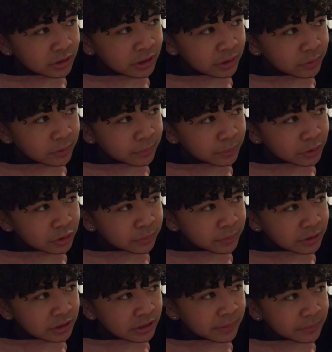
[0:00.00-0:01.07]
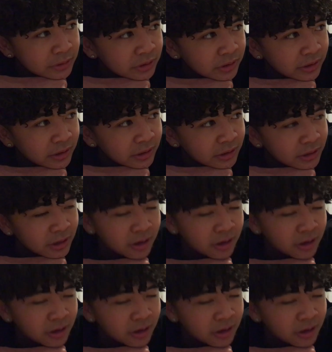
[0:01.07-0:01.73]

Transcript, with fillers: I don't want to put too much time into that